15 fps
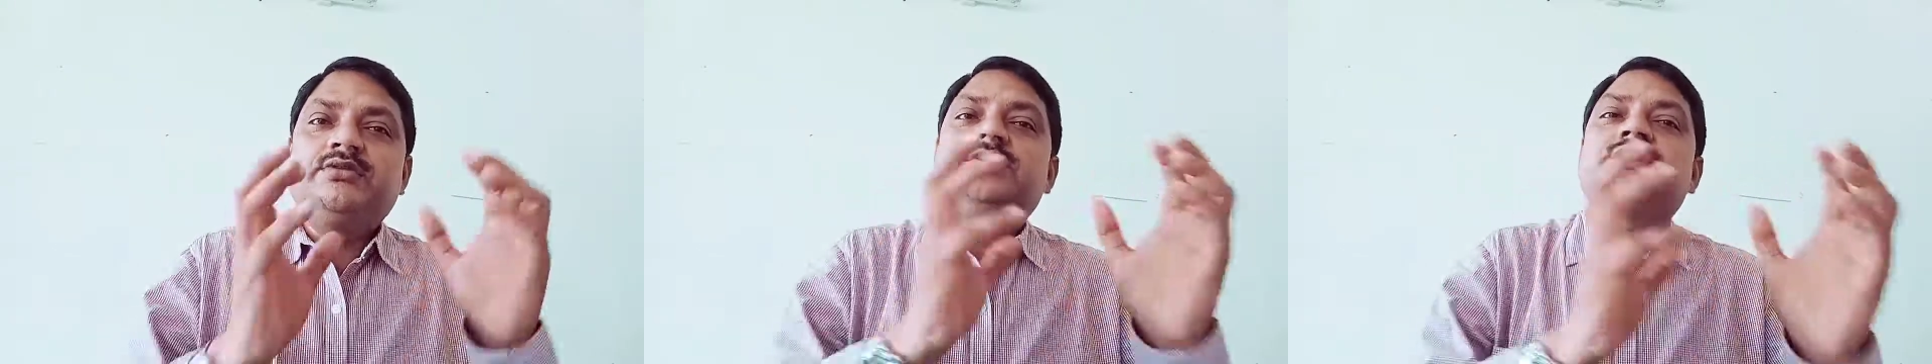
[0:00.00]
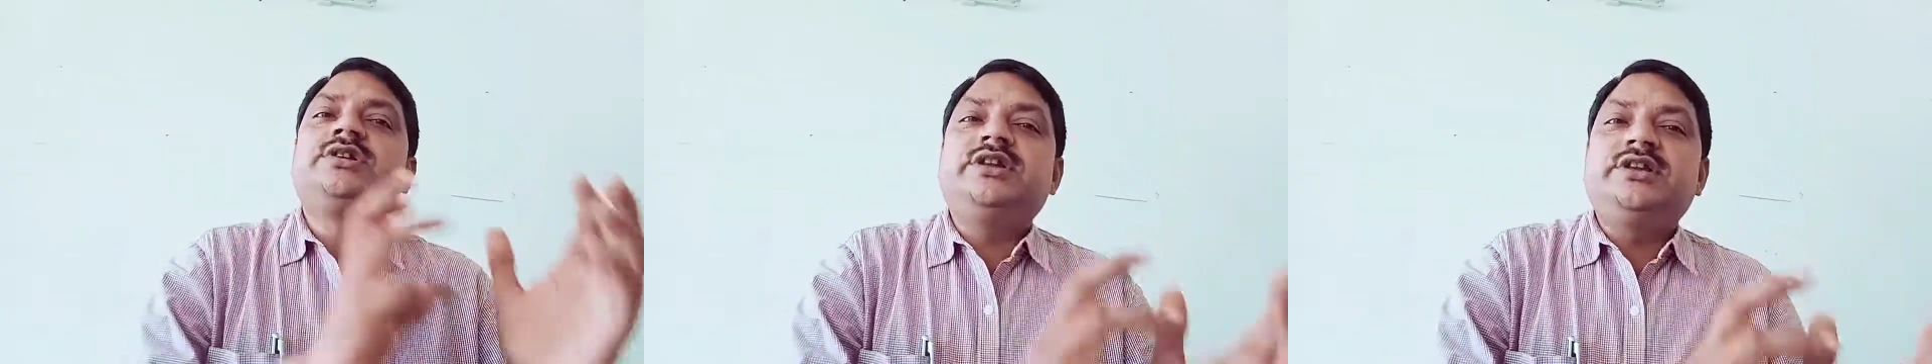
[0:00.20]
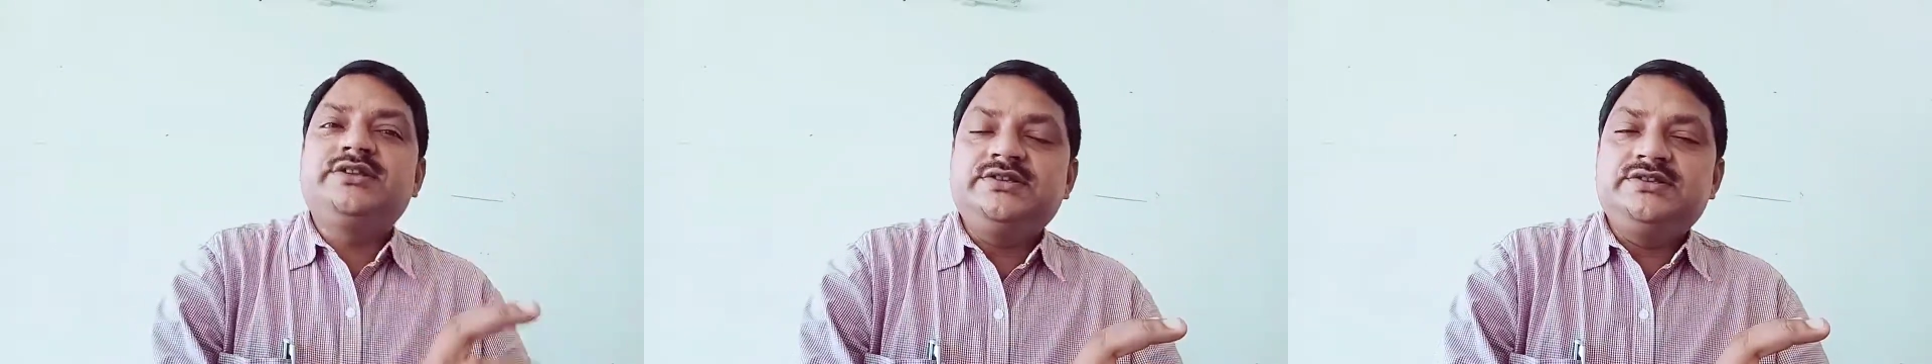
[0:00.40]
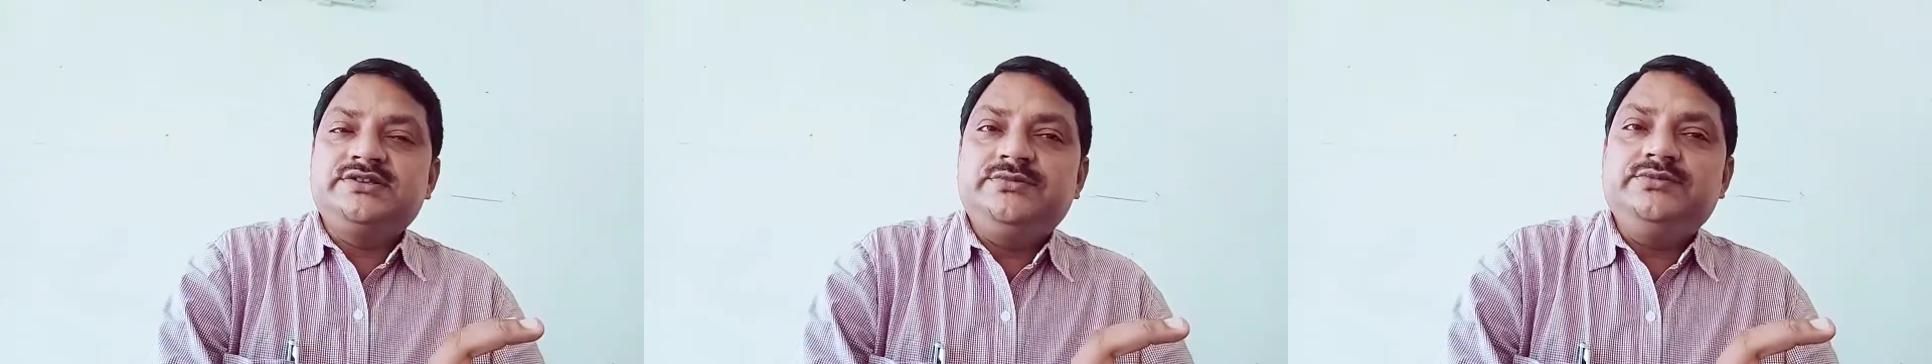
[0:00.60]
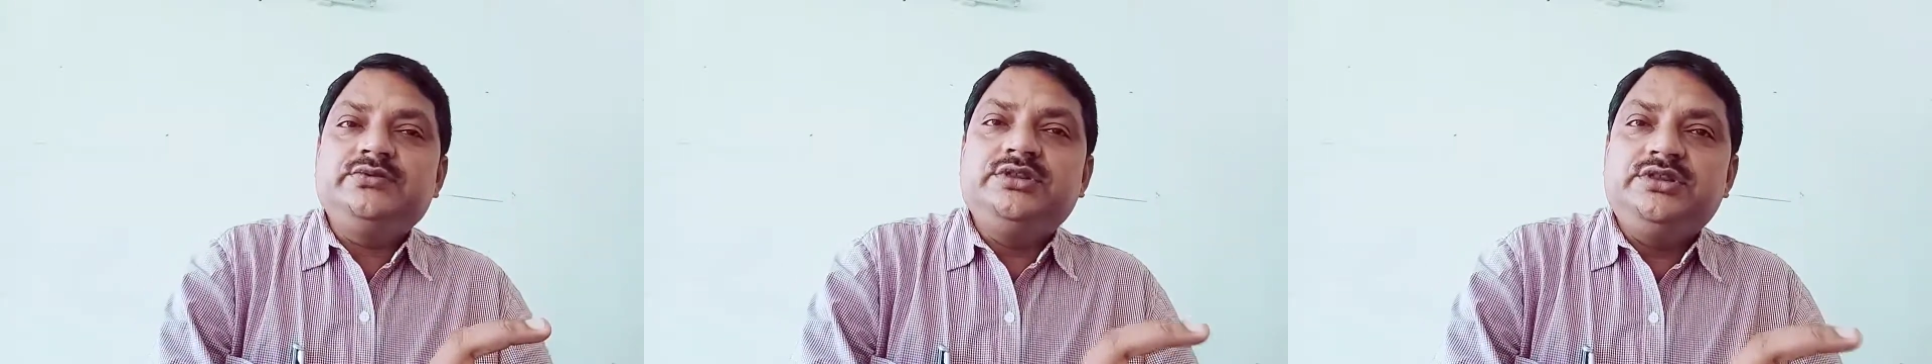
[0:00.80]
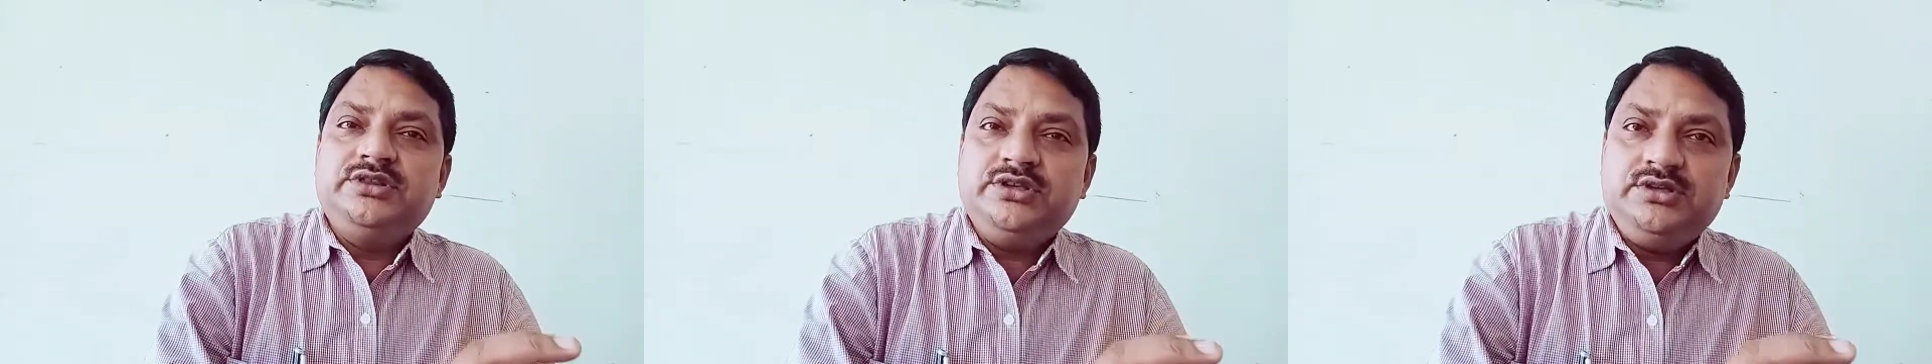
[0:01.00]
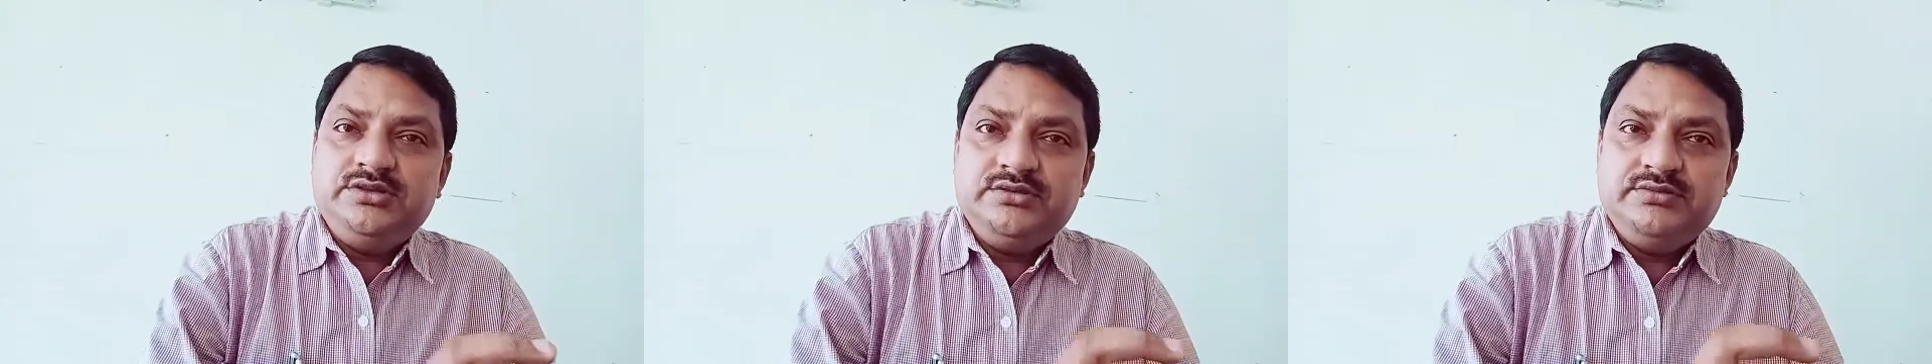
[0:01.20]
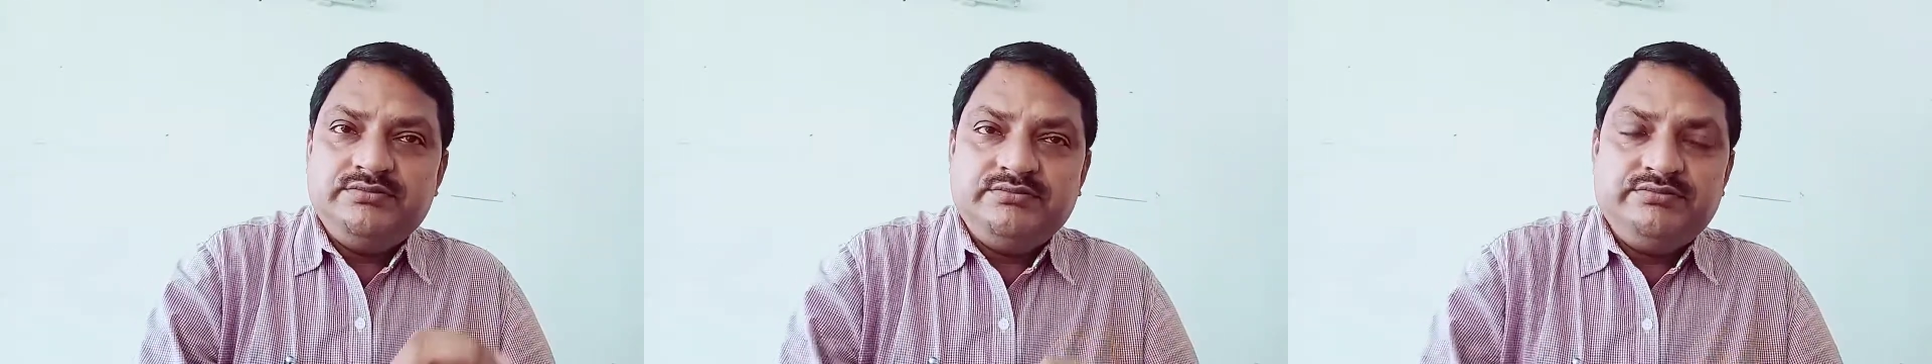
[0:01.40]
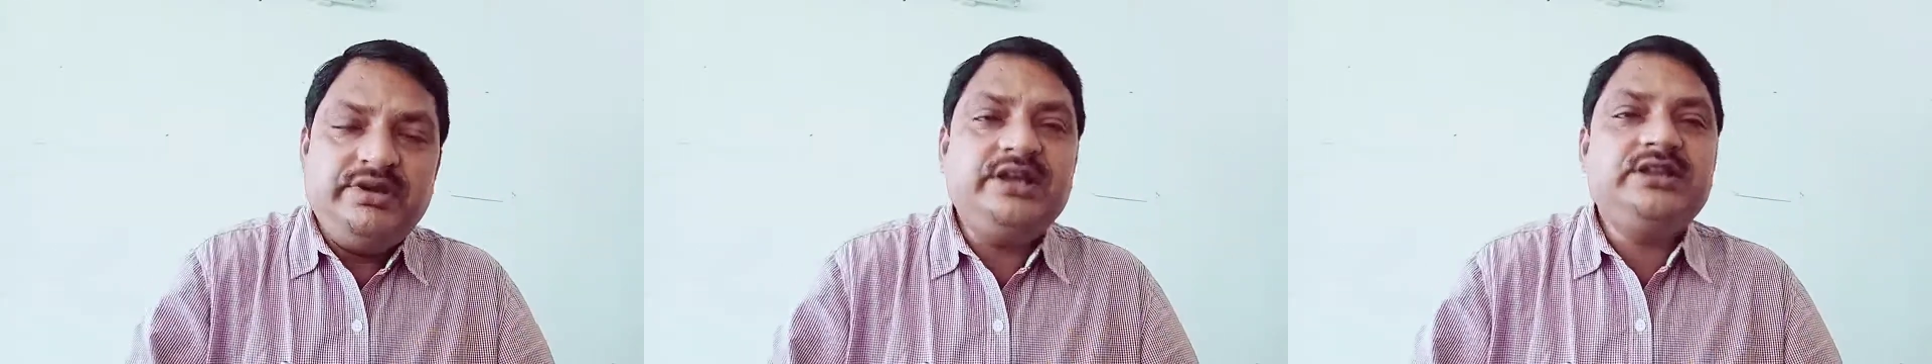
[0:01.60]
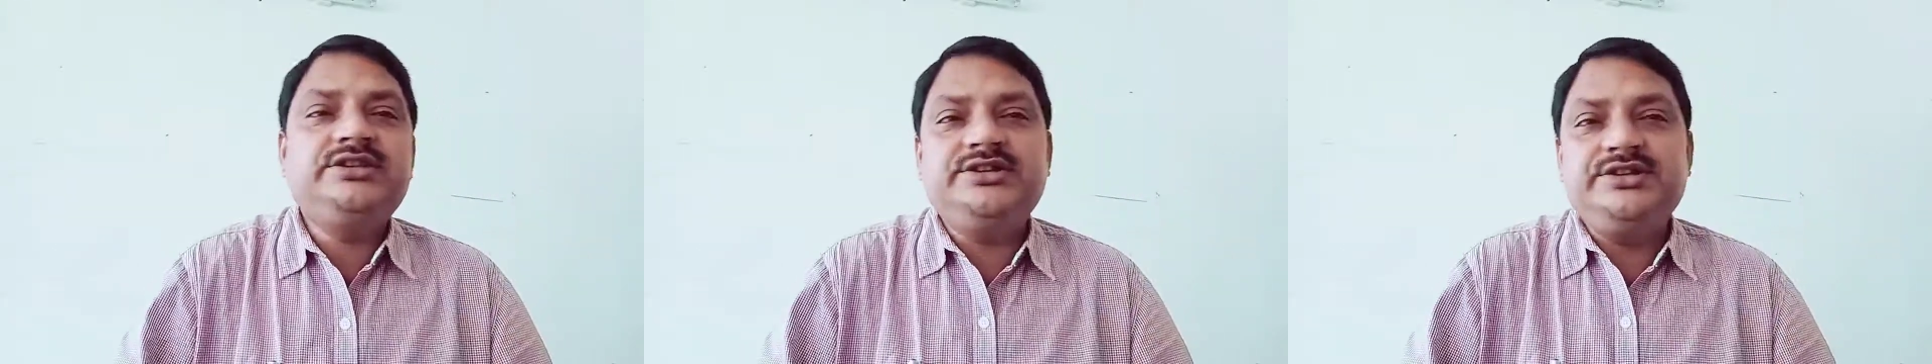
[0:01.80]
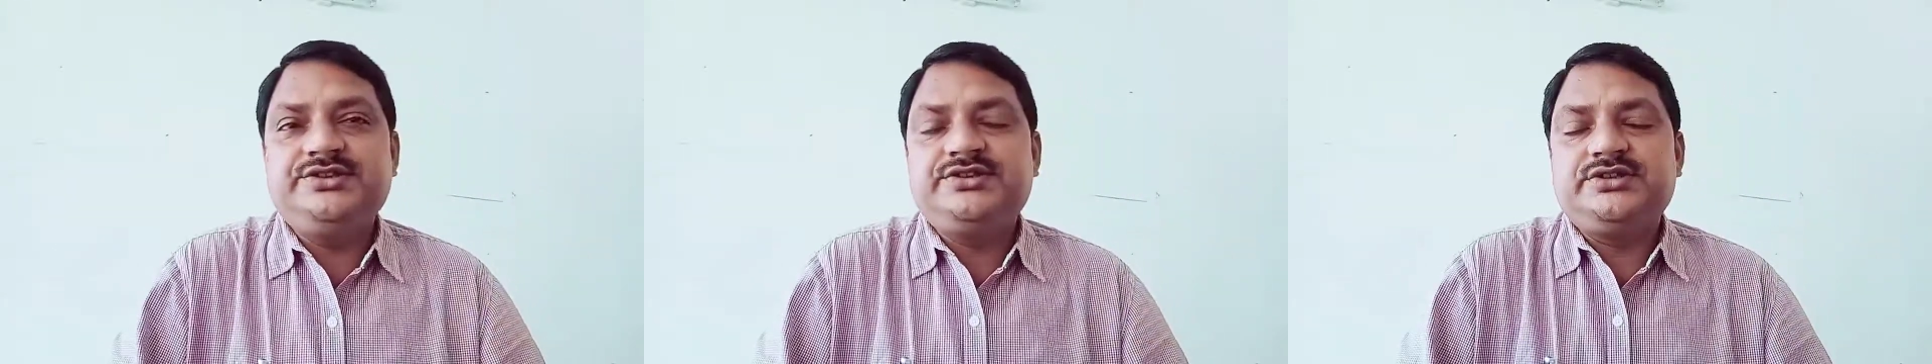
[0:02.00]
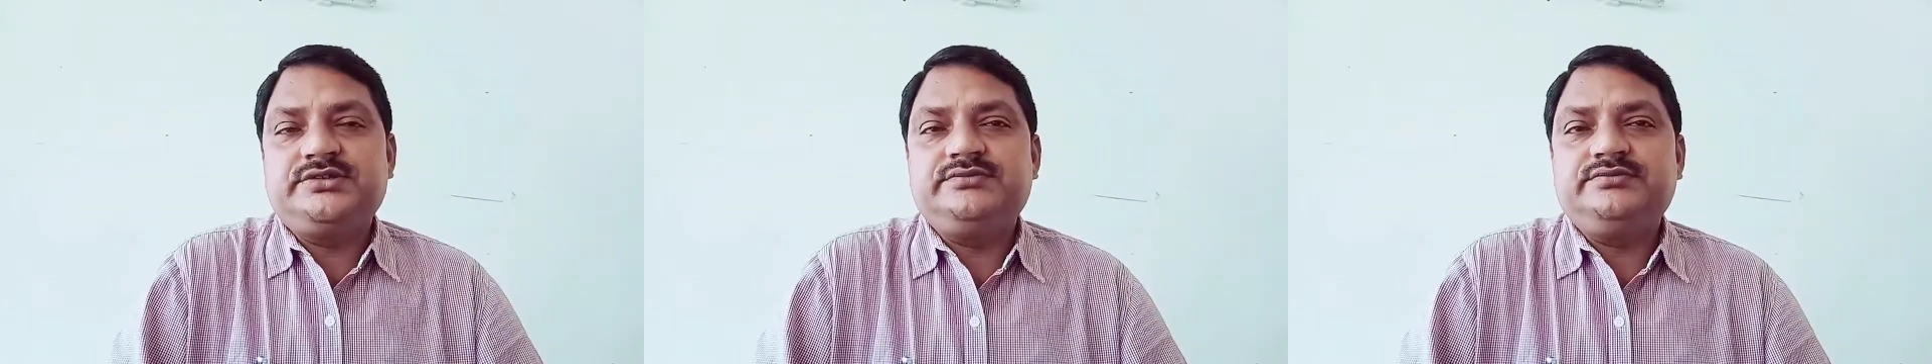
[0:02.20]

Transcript: good relationship with the math teacher.